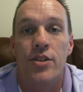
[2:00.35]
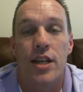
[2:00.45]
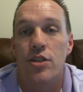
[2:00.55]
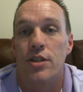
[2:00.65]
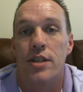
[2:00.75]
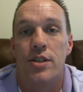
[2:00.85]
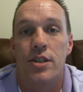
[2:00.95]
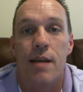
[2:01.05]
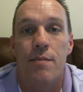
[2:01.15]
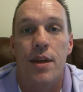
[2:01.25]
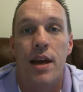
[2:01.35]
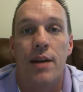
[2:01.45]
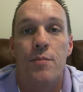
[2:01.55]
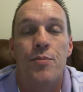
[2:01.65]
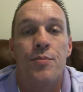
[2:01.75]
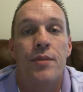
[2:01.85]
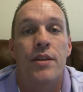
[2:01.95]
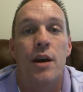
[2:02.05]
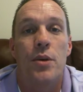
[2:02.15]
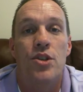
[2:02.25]
essentially the same thing
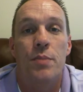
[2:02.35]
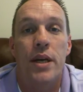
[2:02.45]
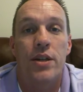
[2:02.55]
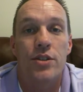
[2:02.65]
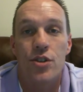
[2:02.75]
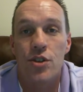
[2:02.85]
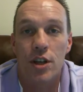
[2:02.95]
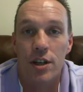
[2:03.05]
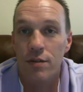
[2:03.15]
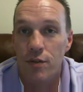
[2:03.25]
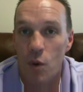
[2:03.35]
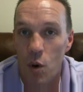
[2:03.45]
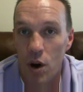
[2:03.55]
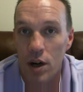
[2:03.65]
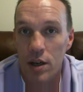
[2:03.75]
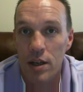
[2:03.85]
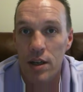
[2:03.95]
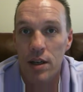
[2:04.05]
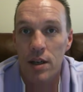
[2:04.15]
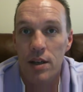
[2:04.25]
that we should be concerned for
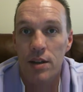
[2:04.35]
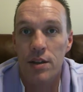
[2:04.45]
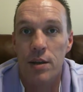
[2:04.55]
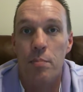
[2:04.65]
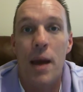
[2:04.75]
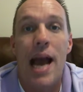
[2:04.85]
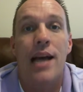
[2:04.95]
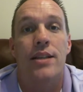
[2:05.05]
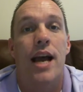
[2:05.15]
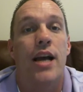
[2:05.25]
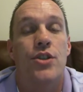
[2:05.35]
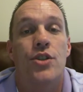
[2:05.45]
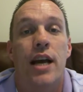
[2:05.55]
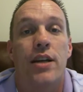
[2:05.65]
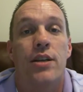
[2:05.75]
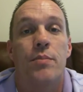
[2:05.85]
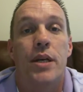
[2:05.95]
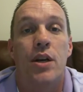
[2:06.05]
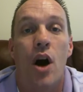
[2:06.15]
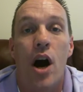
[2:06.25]
the backlash that could
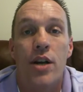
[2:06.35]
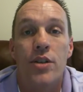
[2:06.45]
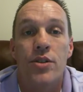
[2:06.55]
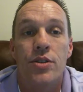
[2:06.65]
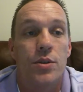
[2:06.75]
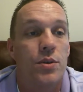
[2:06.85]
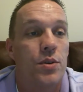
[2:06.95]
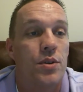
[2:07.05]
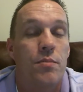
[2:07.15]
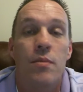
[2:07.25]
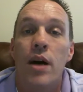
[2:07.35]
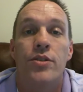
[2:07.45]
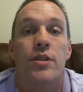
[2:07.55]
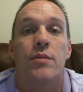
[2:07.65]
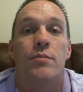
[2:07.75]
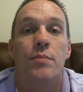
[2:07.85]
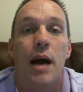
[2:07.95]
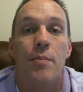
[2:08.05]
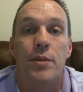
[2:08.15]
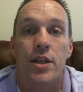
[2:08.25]
be caused to the Muslim
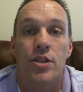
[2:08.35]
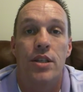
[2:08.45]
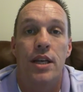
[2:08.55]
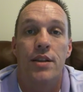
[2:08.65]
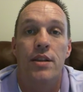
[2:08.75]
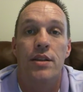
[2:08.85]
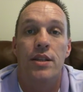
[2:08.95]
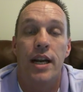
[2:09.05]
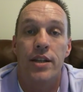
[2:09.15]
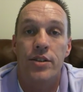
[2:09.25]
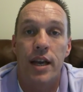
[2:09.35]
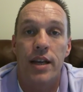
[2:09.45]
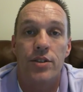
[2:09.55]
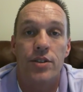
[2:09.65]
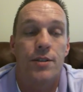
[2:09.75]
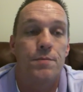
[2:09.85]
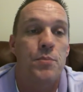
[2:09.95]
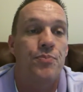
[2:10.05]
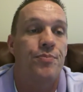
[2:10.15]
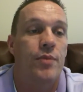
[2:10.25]
population in the United States.
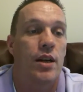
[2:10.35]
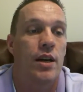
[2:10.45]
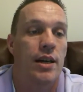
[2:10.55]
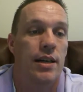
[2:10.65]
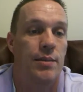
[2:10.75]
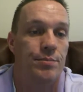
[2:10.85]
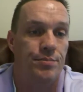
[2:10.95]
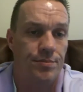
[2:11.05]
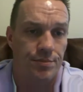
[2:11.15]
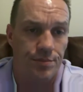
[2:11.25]
Um,